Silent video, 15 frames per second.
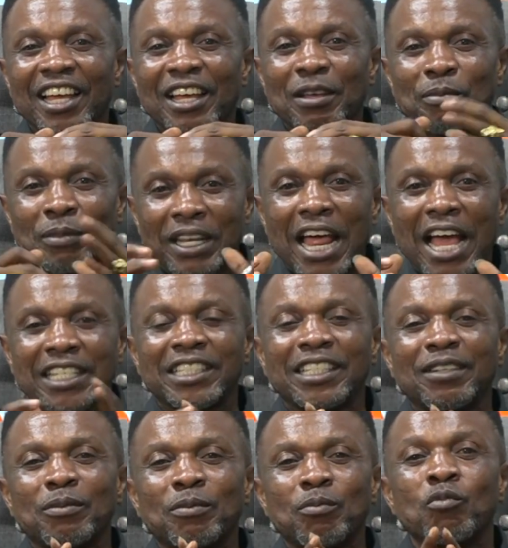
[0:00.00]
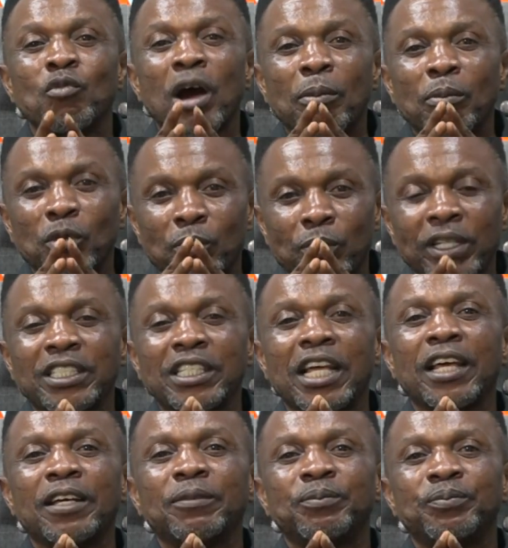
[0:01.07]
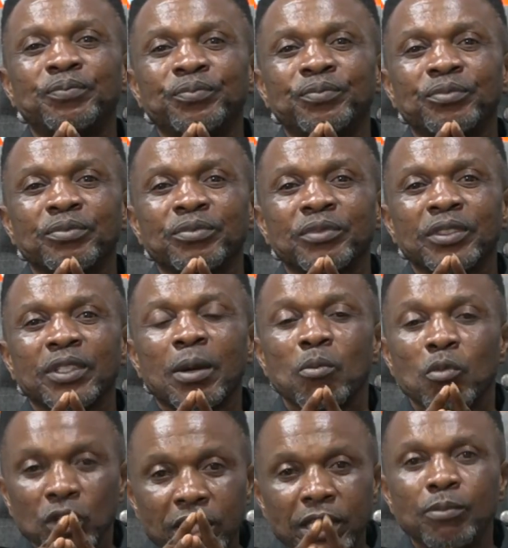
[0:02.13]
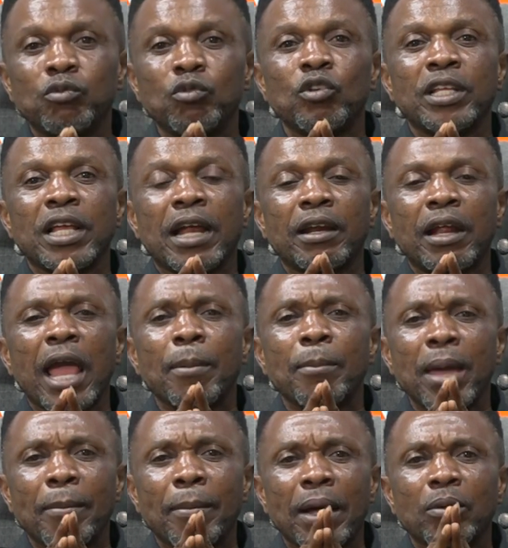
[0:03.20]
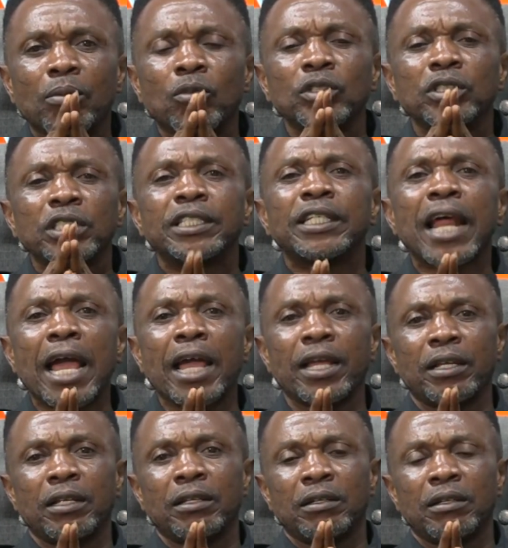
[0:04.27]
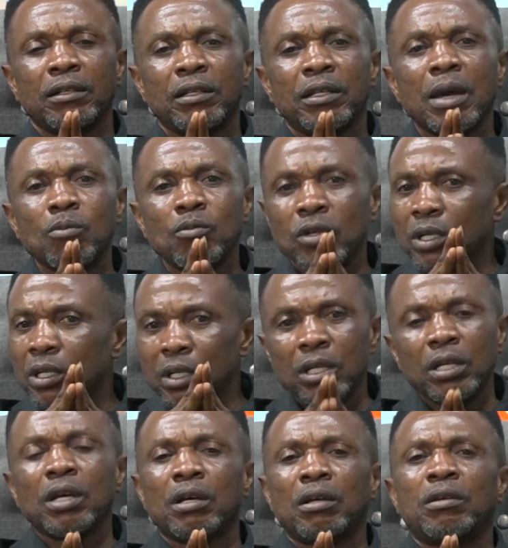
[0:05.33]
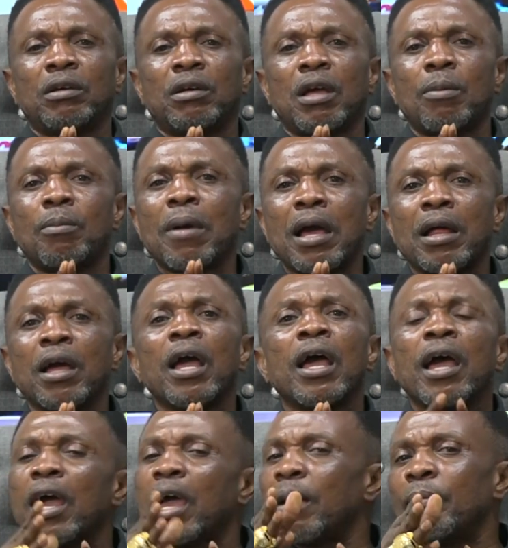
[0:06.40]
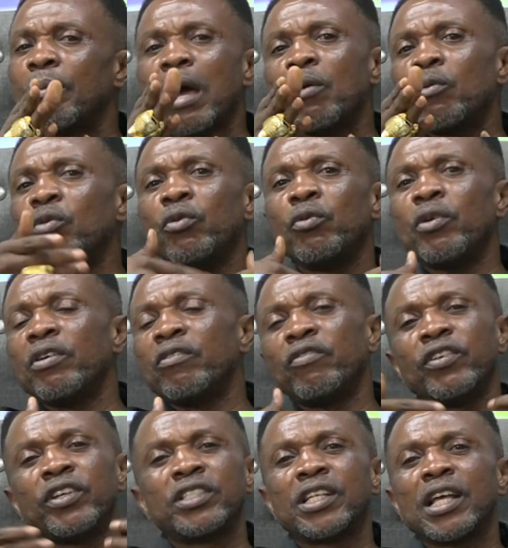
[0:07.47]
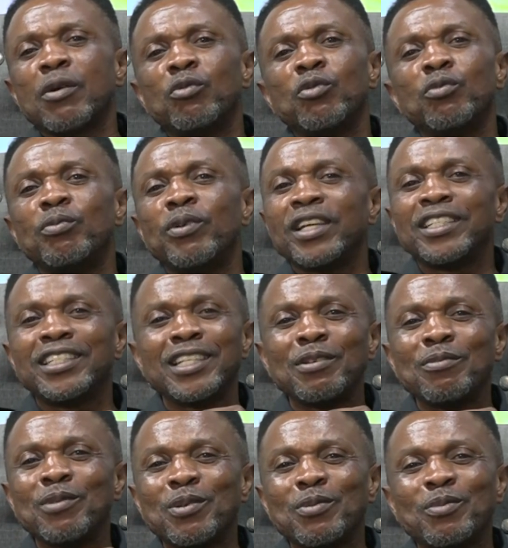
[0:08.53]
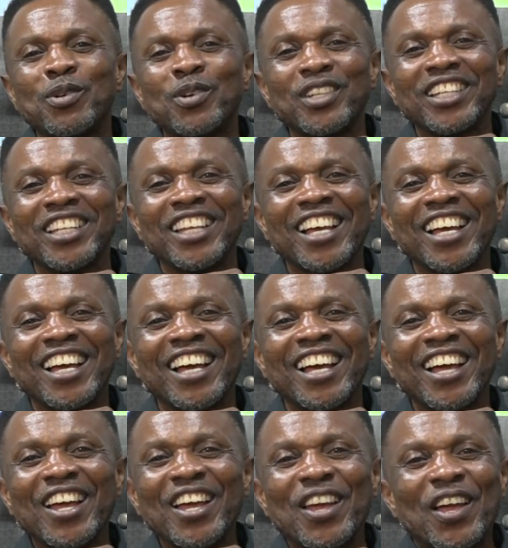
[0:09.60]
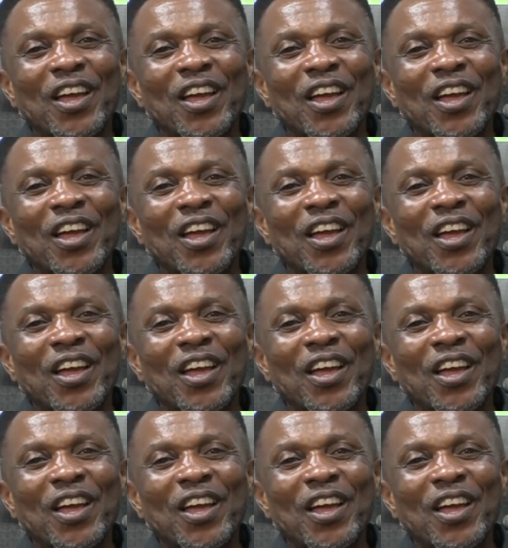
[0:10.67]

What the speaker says: Medase. Mwa mo per se, Moody Brunyan, a man moon try, na muni ama. A man will rain if he said, Who be dimmy Brunyan?